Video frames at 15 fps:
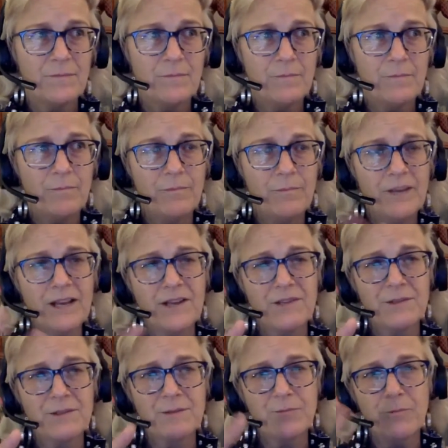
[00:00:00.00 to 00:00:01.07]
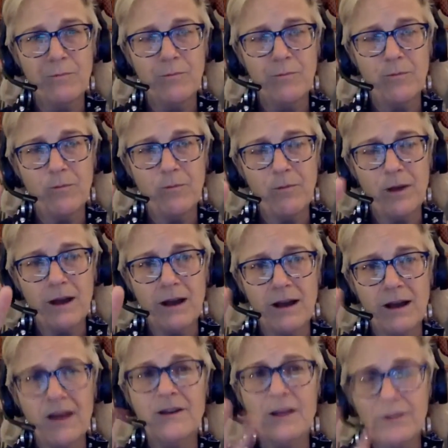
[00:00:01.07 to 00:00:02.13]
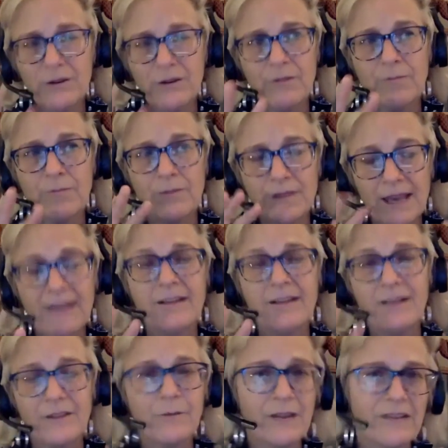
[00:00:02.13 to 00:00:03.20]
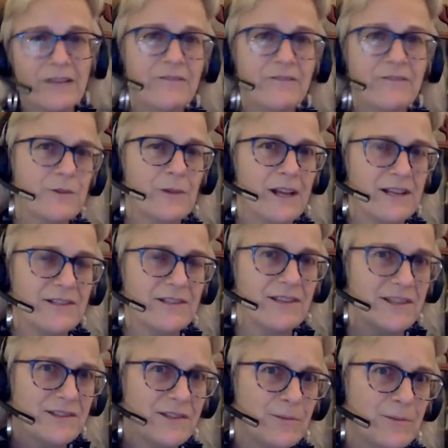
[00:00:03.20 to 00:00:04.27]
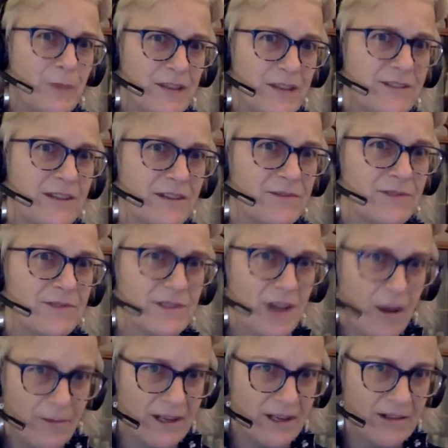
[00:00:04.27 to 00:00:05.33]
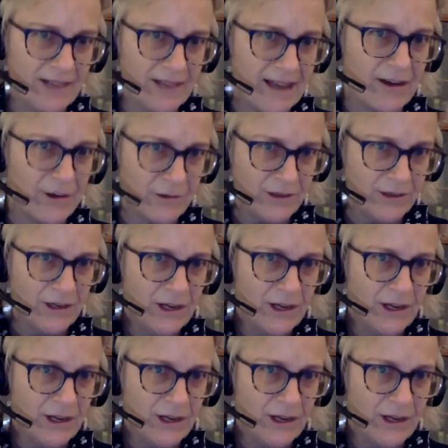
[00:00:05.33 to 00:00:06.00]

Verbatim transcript: because uh, another, yet another way to visualize this is based on Scott McCloud,